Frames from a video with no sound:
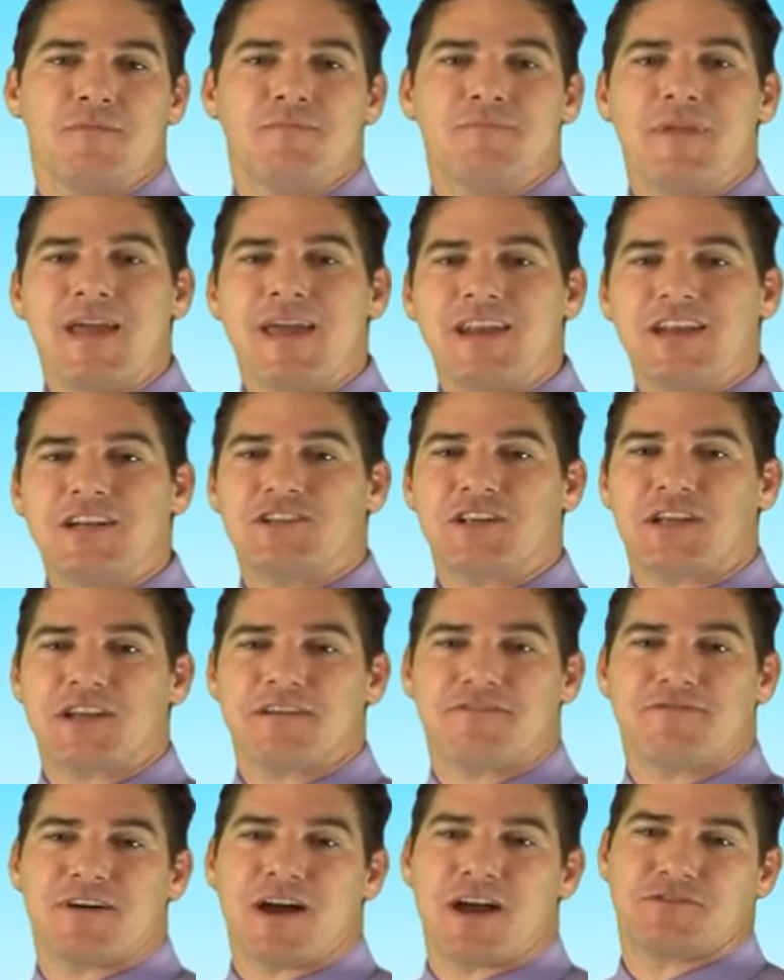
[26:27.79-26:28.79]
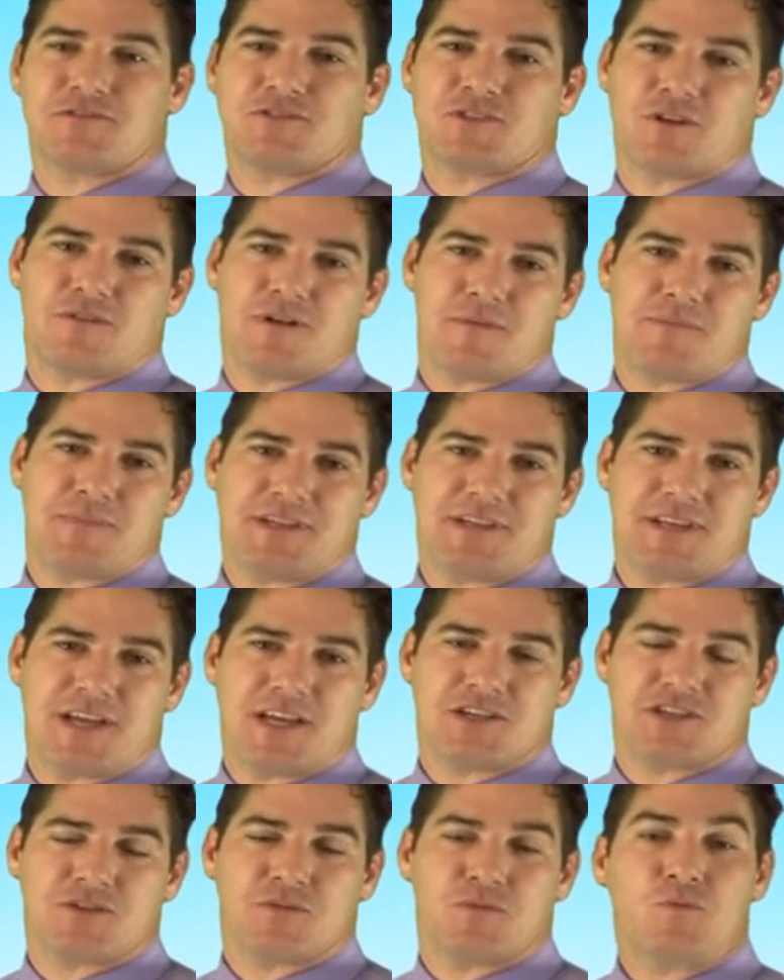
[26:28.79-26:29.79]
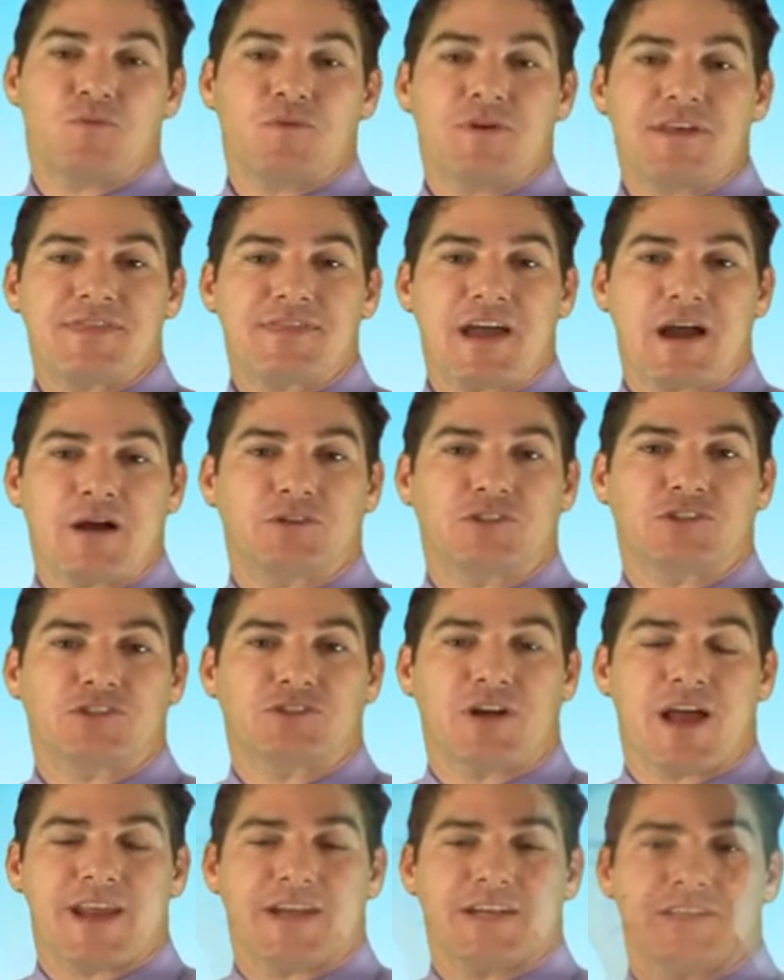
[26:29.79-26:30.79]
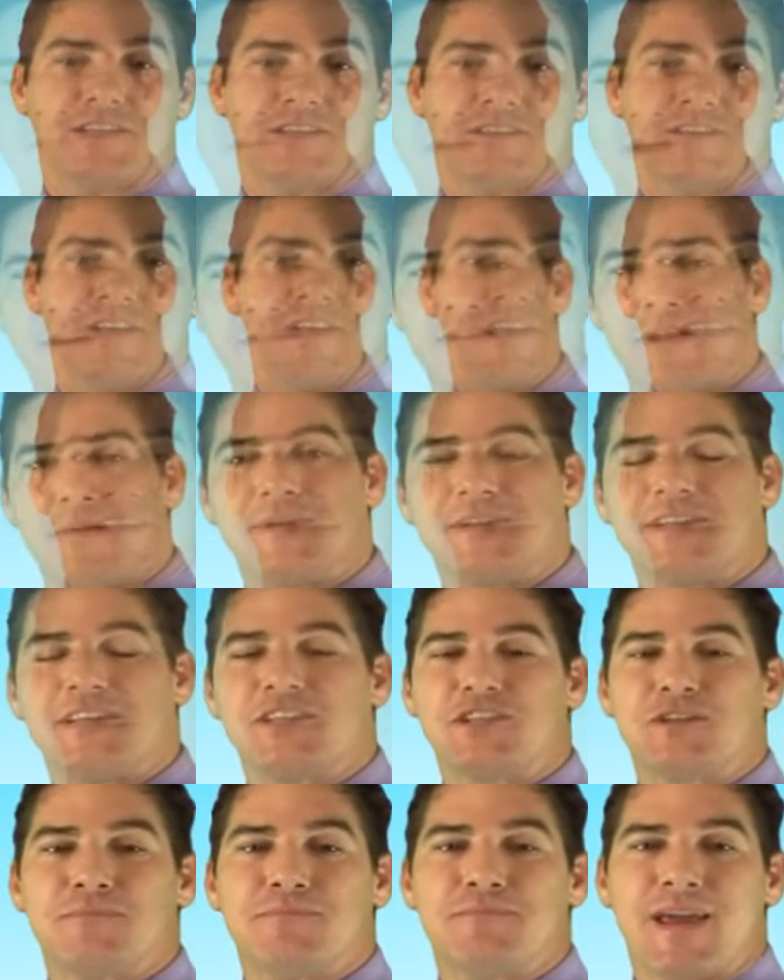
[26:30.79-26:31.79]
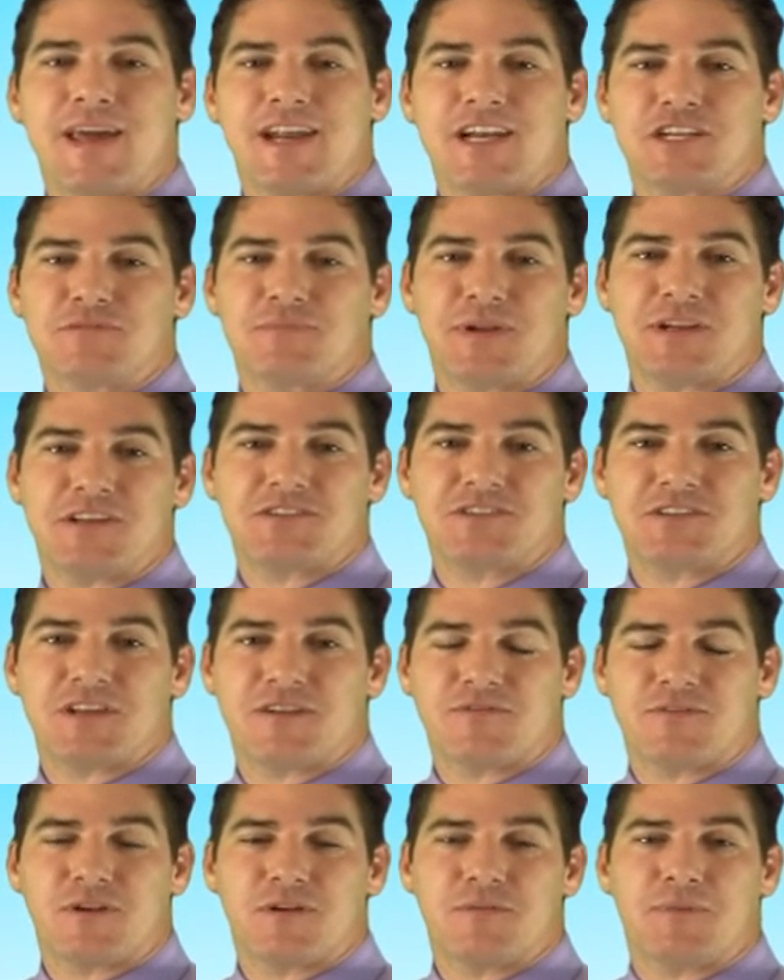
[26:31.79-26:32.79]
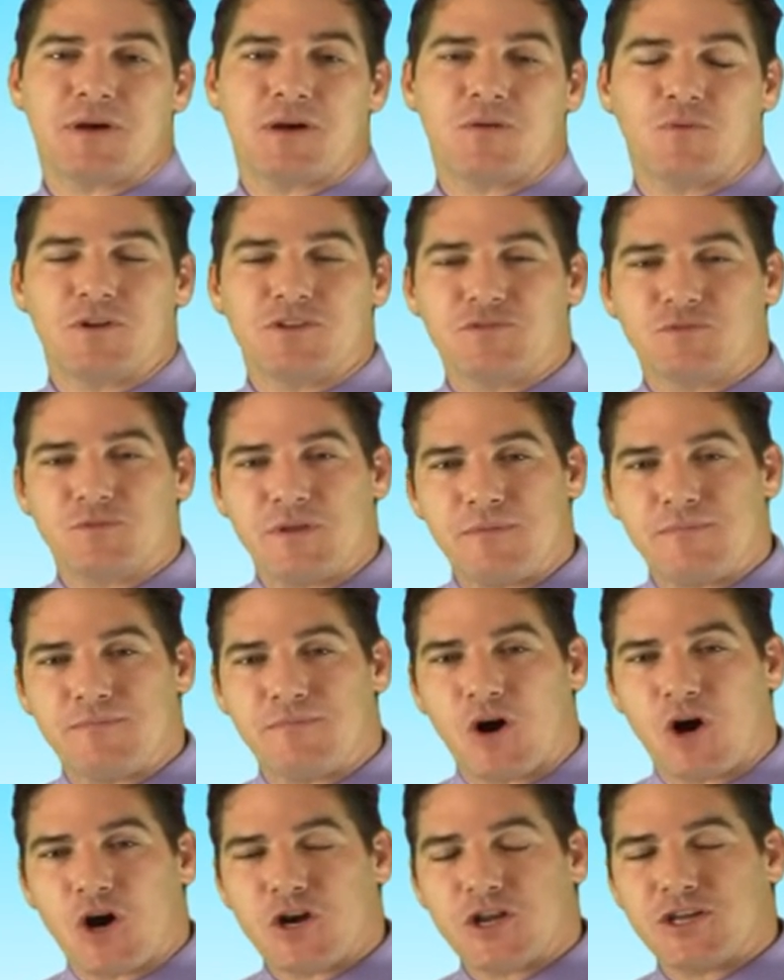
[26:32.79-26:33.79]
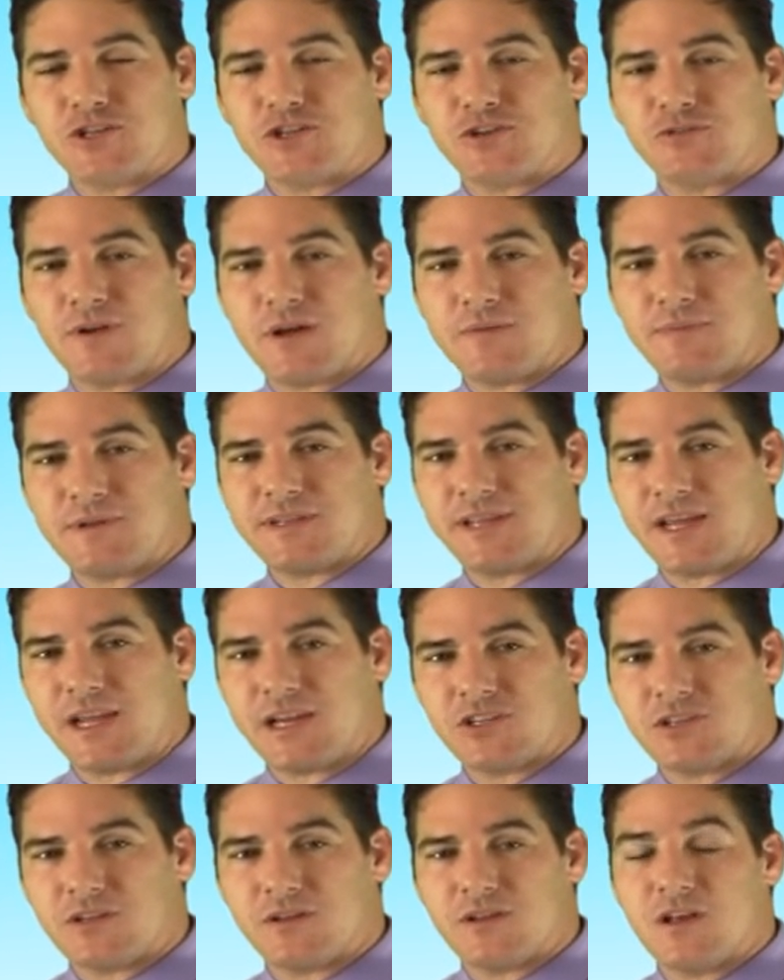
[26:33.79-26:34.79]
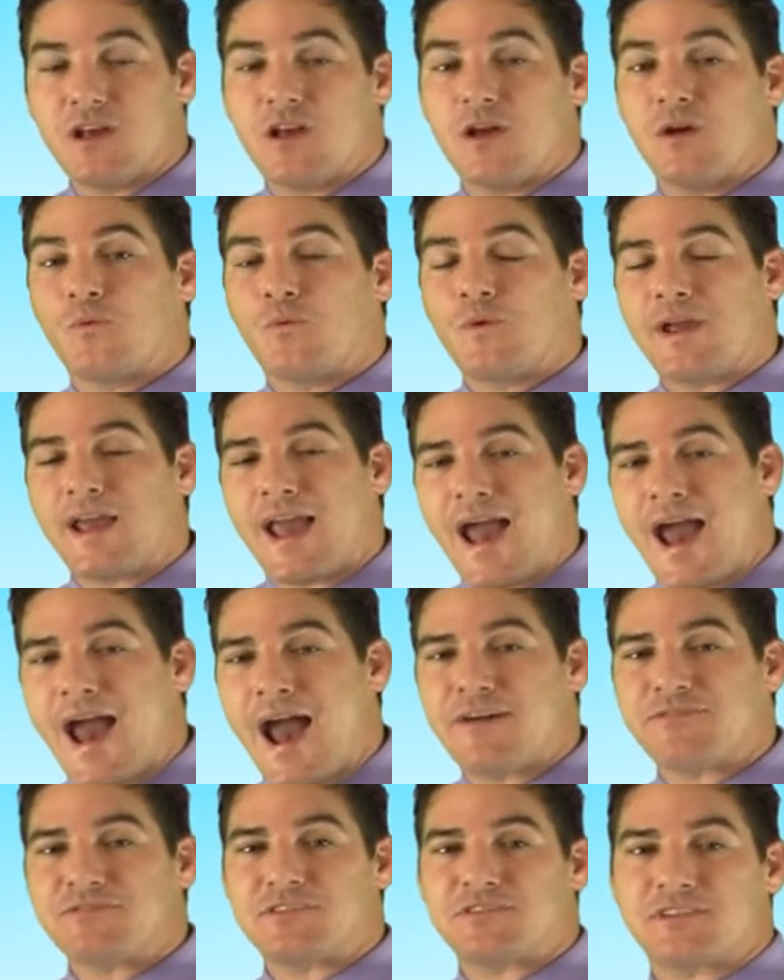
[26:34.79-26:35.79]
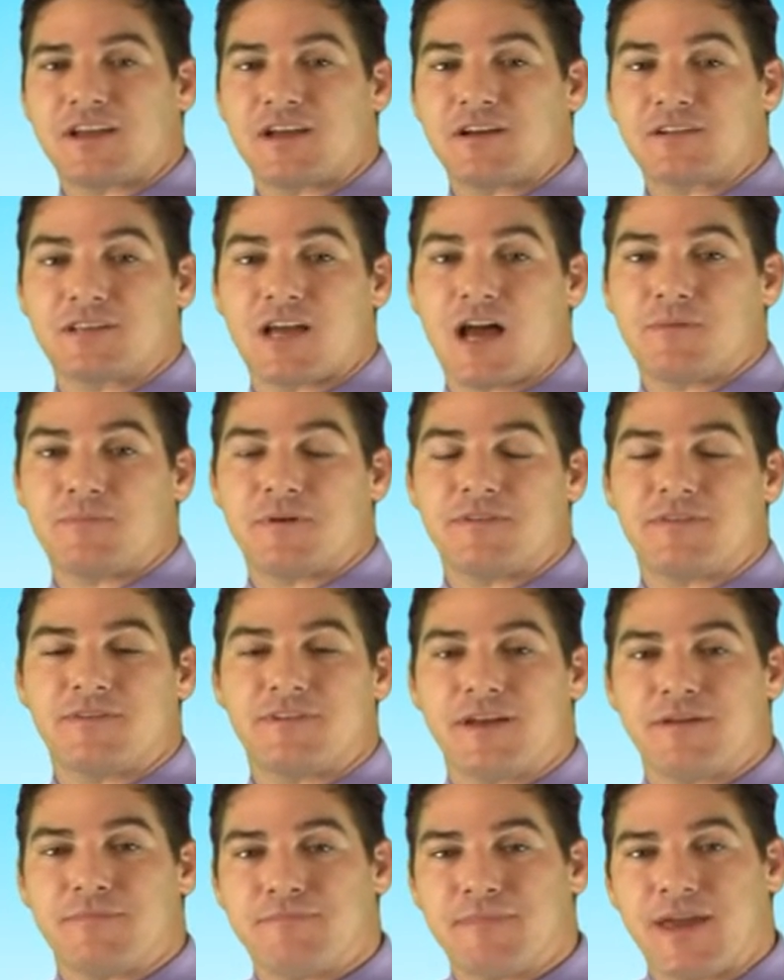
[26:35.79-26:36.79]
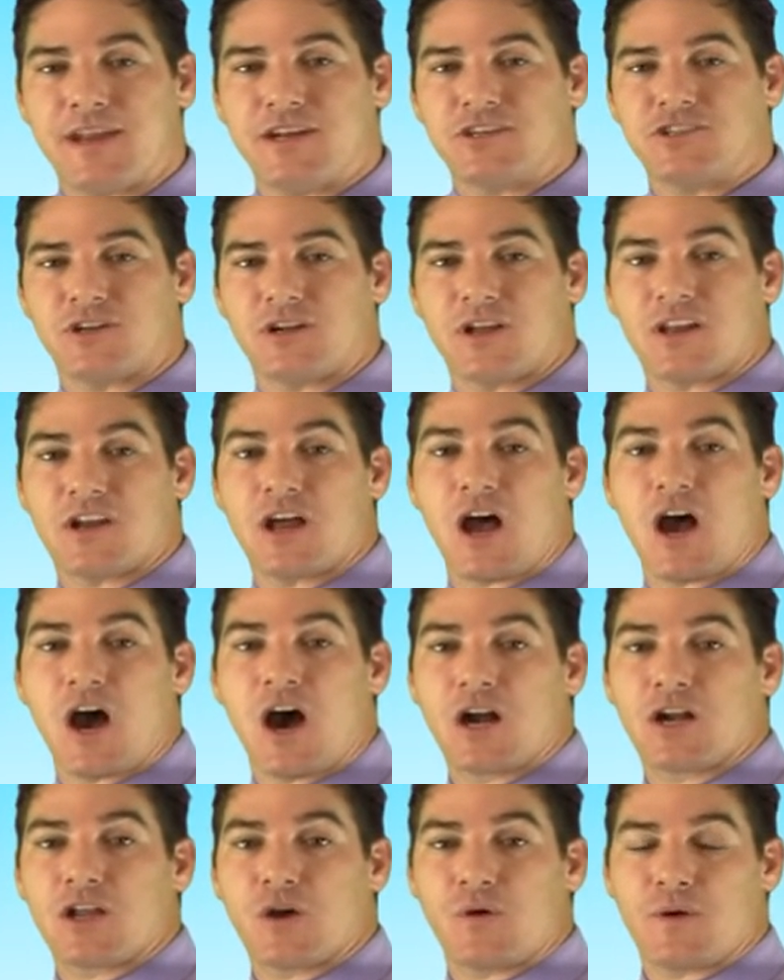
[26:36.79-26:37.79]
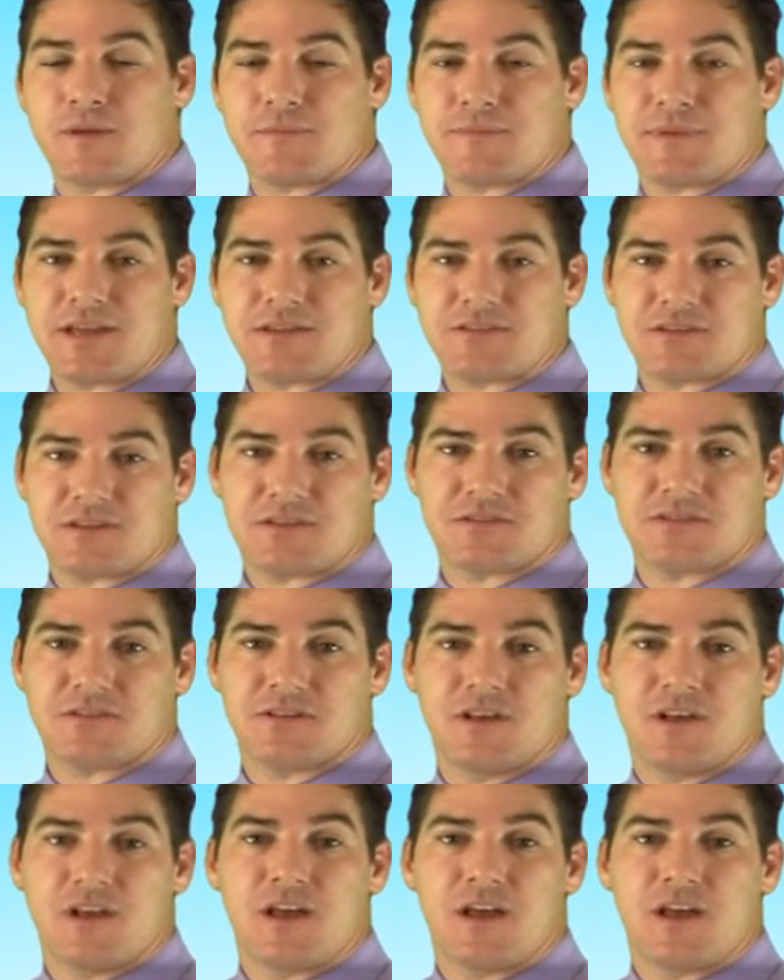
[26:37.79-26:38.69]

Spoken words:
Managing a 5-star reputation with our strategies. Reputation management is different, but once we market your reputation, we have to stay on top of it and manage it on an ongoing basis.